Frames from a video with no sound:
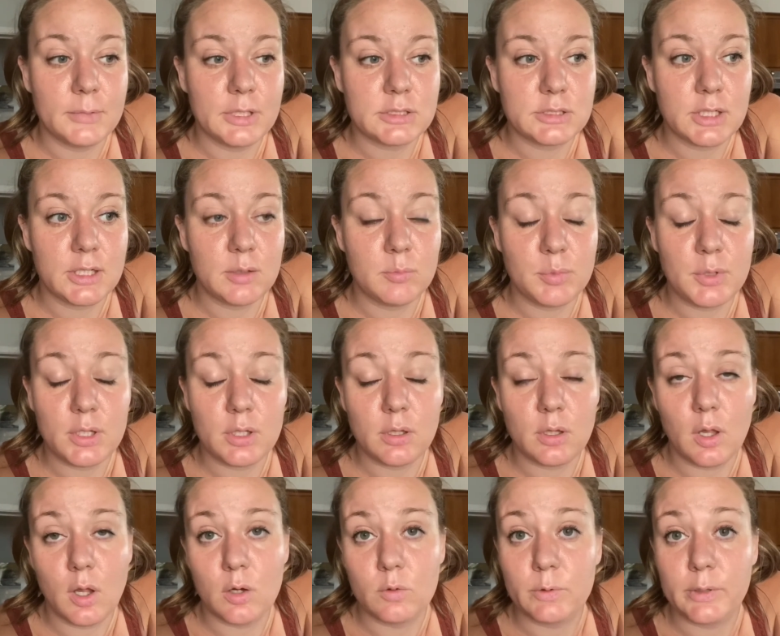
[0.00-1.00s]
it's going to be a
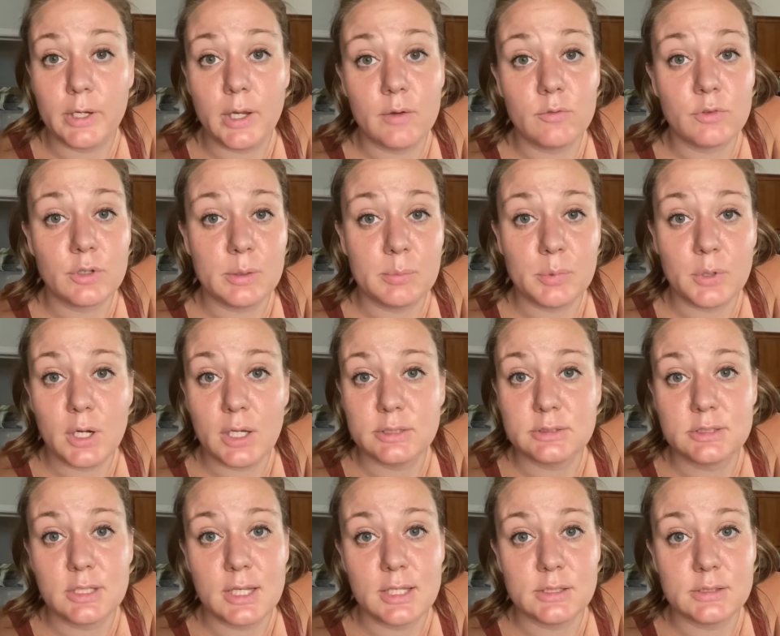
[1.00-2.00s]
long recovery
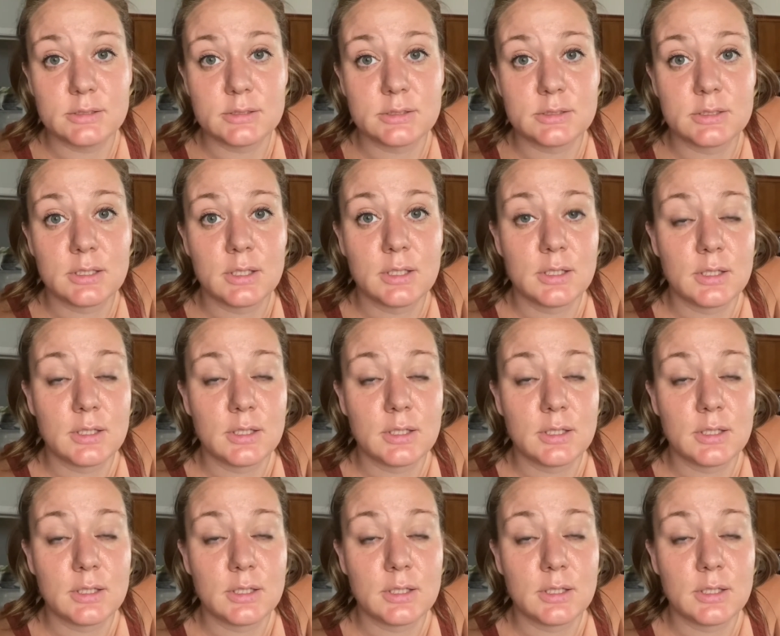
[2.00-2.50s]
process.